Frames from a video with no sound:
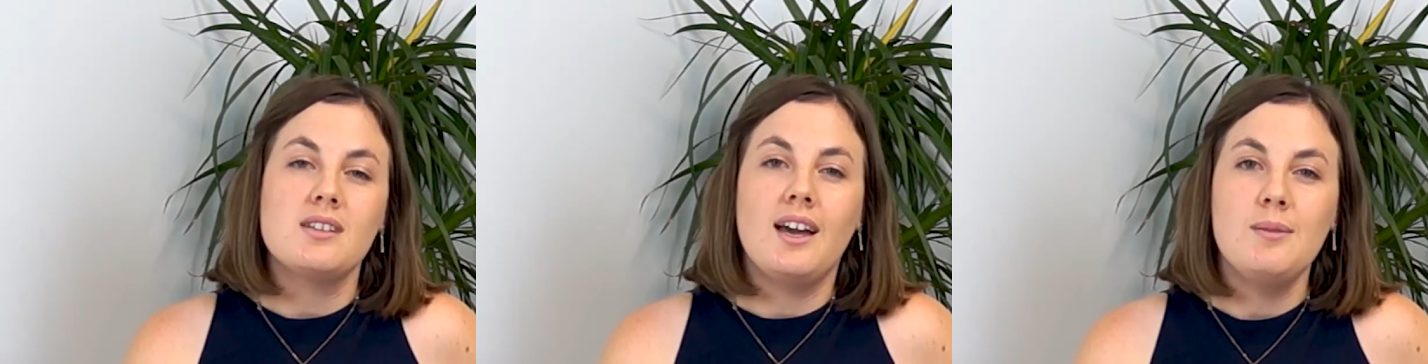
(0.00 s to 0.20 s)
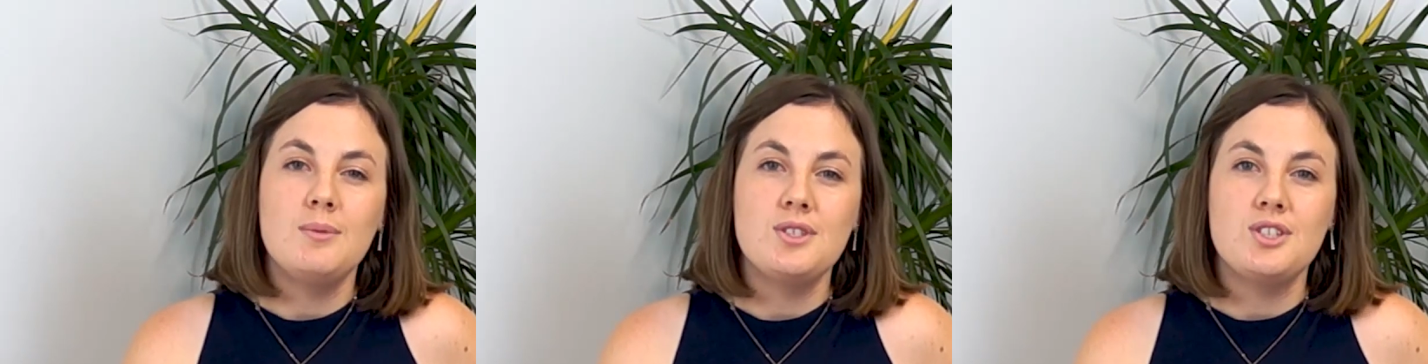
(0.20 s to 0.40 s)

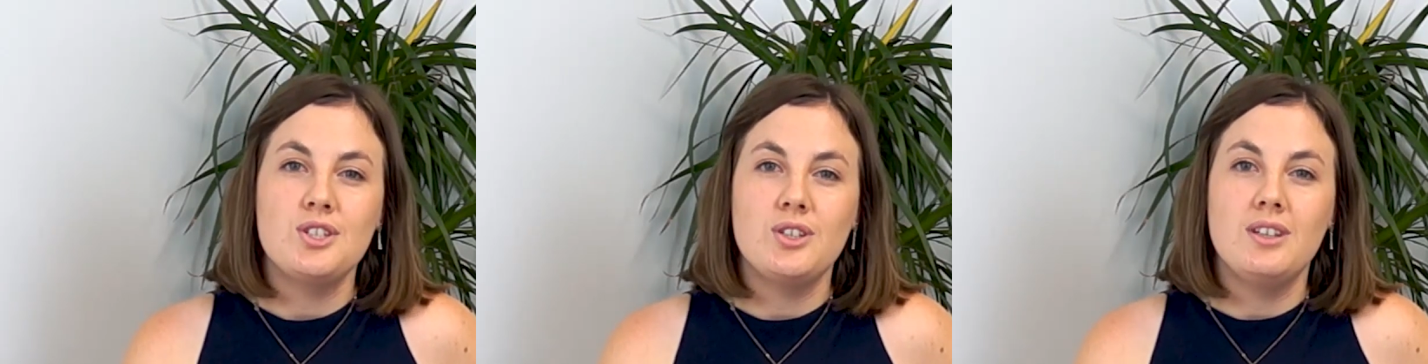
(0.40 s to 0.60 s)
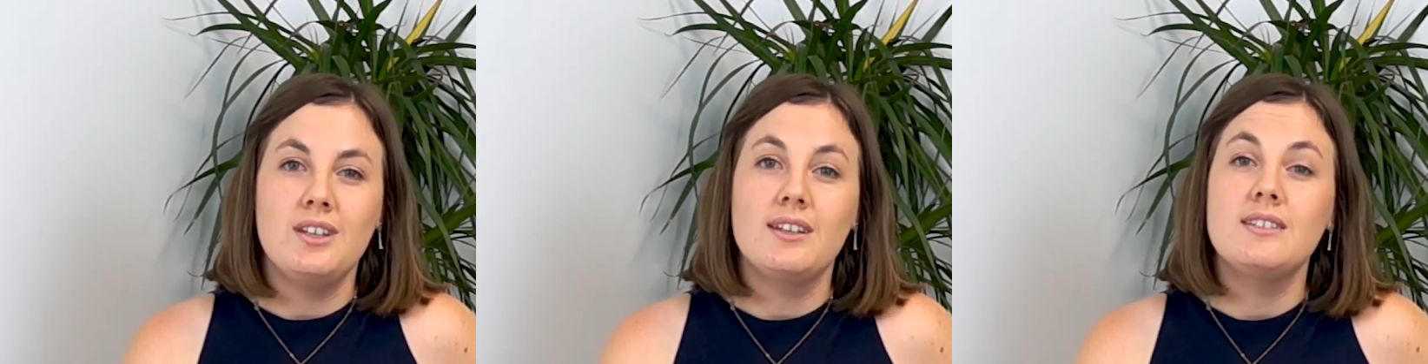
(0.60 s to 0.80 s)
I'm a
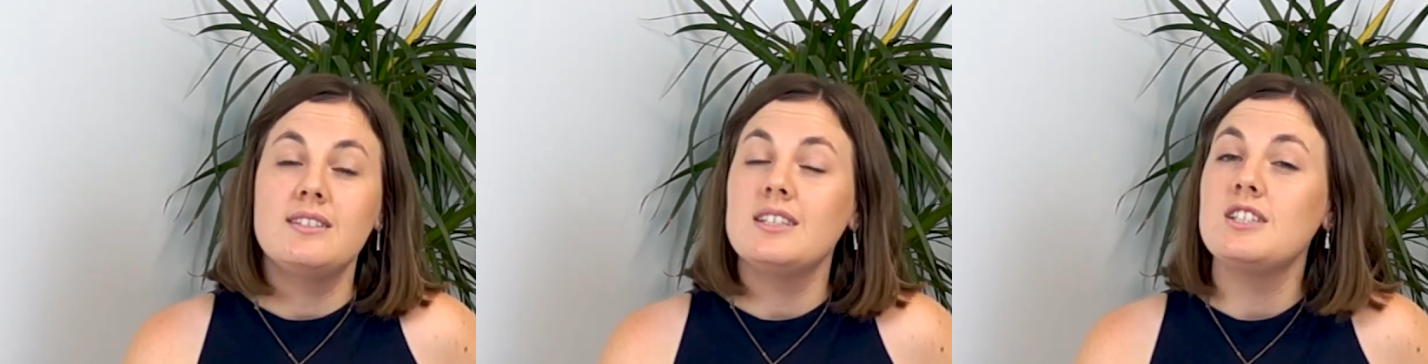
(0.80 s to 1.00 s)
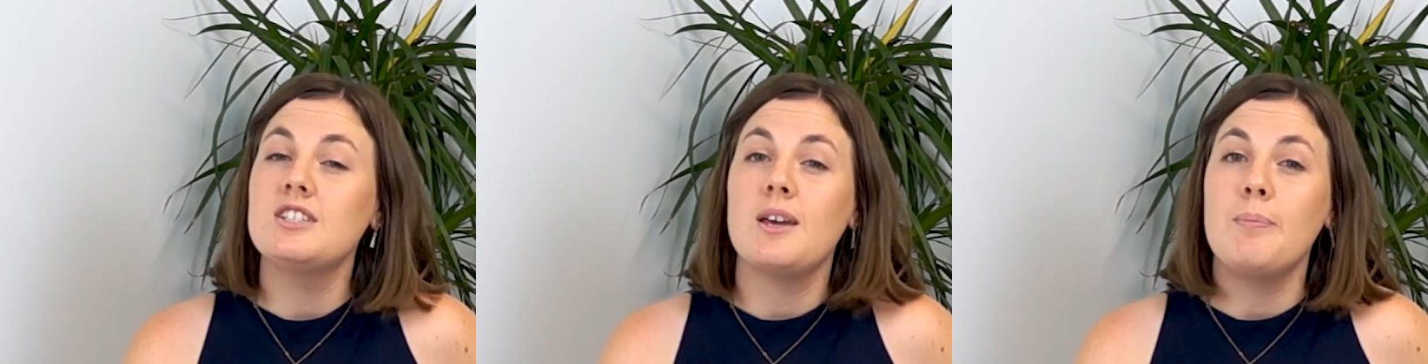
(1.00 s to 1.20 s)
student at
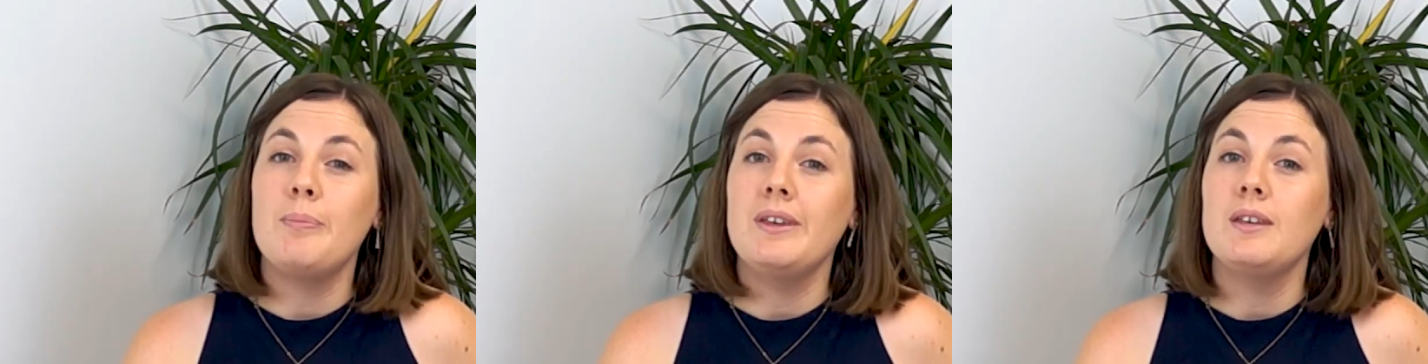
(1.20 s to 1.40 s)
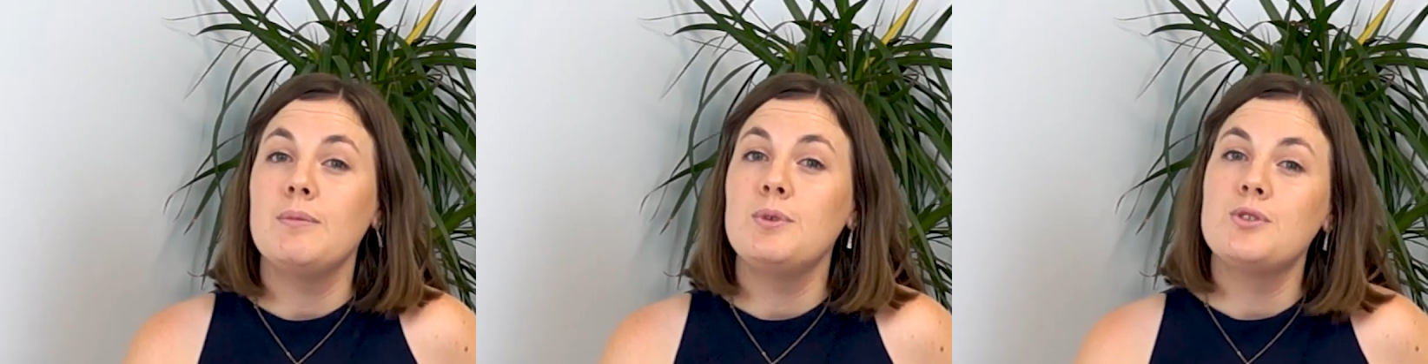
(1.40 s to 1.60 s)

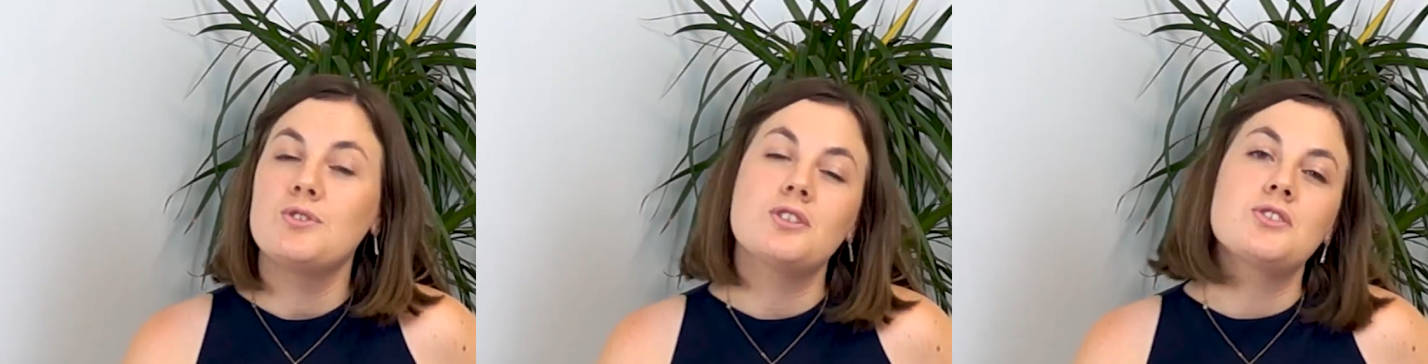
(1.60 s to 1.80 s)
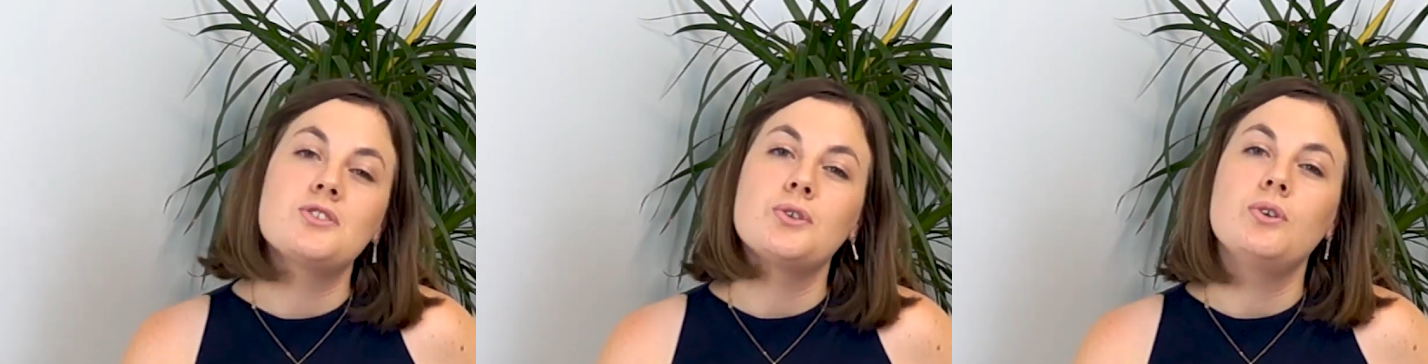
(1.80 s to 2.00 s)
DJP
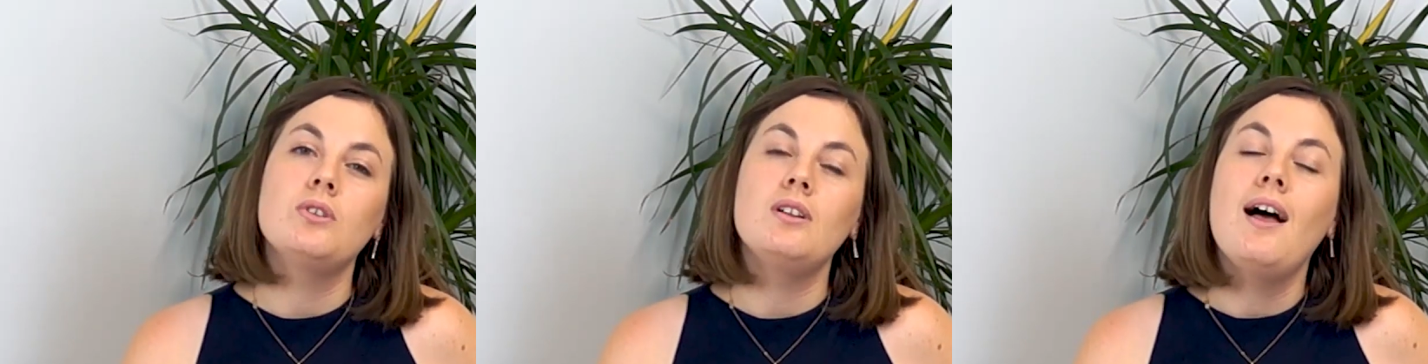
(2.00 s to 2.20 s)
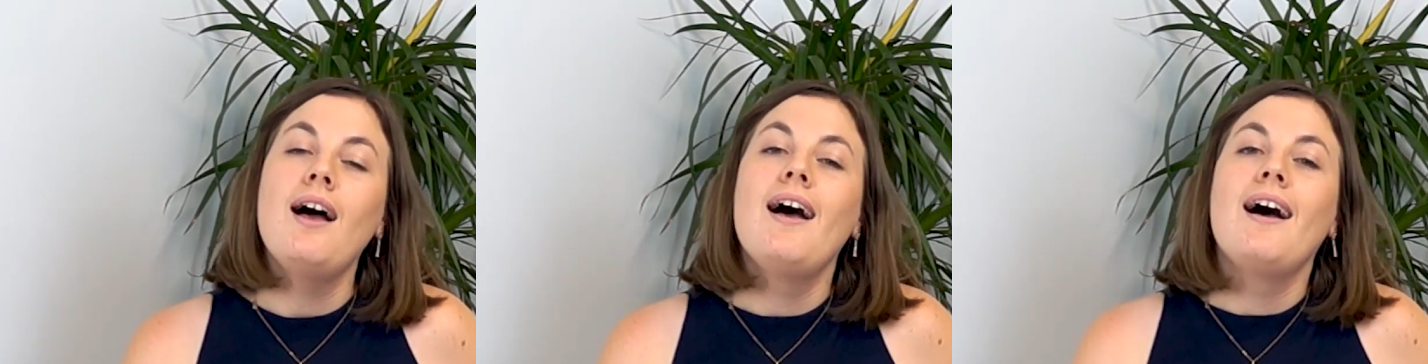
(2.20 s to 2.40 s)
Music
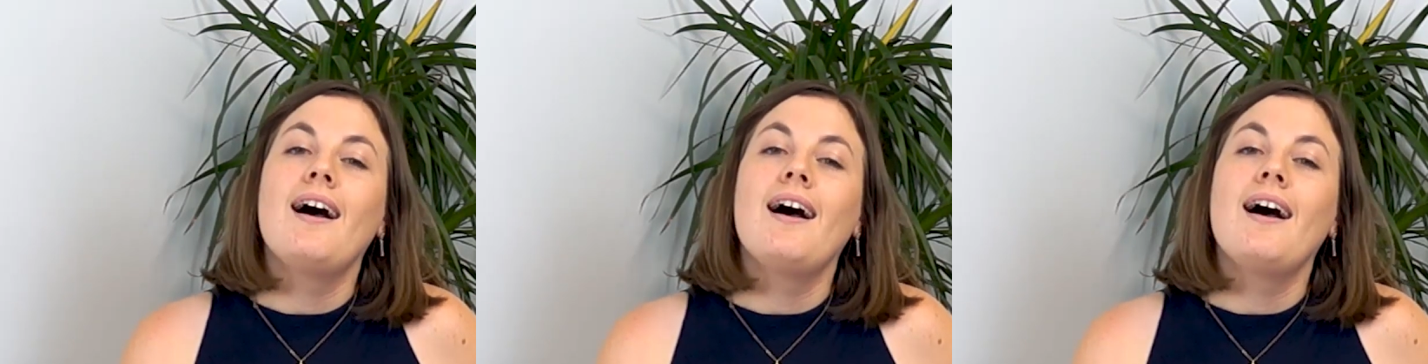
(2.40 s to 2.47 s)
School,